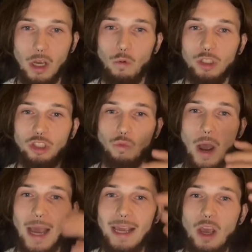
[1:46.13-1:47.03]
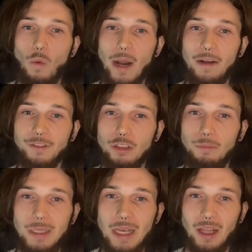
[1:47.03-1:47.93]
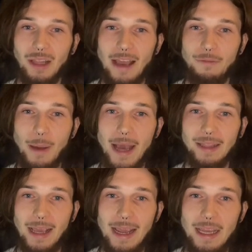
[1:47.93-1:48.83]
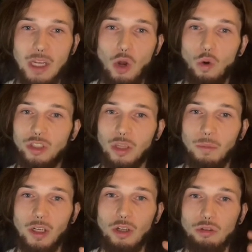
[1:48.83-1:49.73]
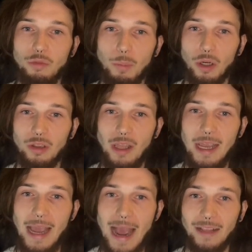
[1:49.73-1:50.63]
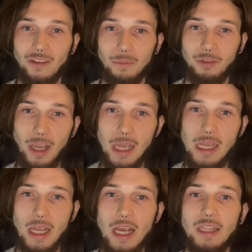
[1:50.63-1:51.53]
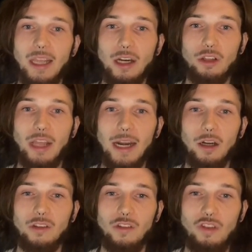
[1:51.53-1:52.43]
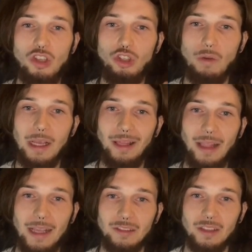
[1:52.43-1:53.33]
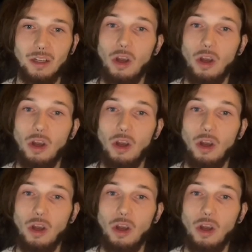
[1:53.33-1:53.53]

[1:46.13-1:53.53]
Which is why whenever you meet a life path 8 or someone whose birthday adds up to 8, they are there to teach you a lesson.